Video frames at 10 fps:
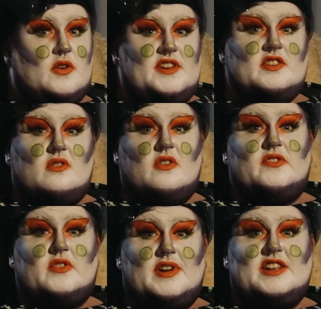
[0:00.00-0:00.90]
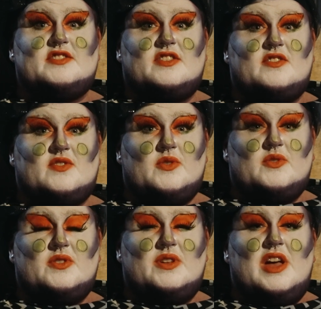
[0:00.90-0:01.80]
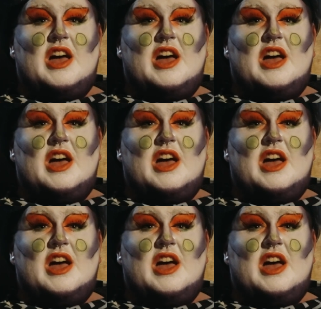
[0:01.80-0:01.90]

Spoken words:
hurried across the green to her school,